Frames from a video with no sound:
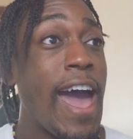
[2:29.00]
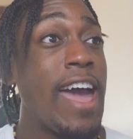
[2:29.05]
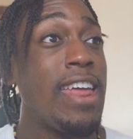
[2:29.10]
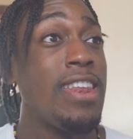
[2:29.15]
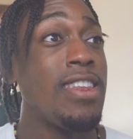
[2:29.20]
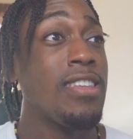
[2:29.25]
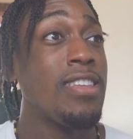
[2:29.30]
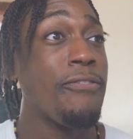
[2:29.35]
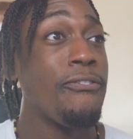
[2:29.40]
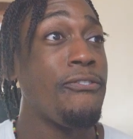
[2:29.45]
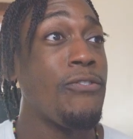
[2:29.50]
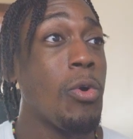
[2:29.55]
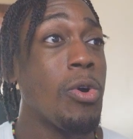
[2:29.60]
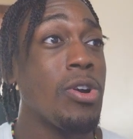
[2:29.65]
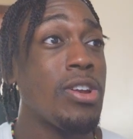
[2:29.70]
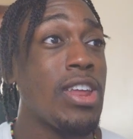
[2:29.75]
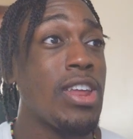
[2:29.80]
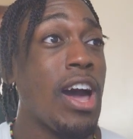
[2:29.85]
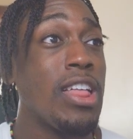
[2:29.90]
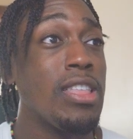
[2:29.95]
At the
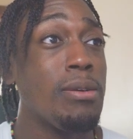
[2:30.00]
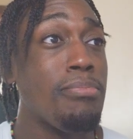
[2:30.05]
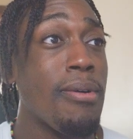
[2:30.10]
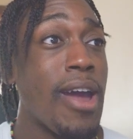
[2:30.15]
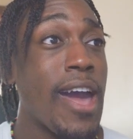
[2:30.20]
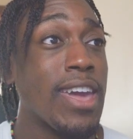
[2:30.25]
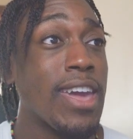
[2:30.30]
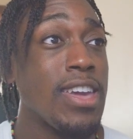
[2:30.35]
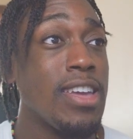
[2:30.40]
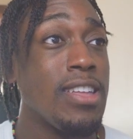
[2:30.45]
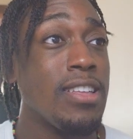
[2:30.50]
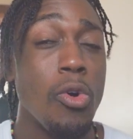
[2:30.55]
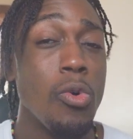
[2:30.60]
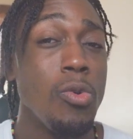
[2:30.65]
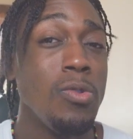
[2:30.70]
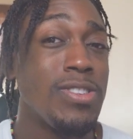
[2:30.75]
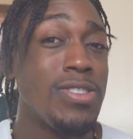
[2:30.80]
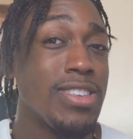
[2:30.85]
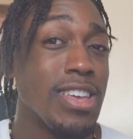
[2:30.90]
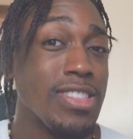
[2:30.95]
$4 bracket,
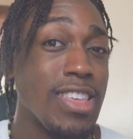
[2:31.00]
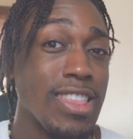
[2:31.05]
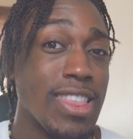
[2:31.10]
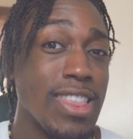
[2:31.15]
who's to the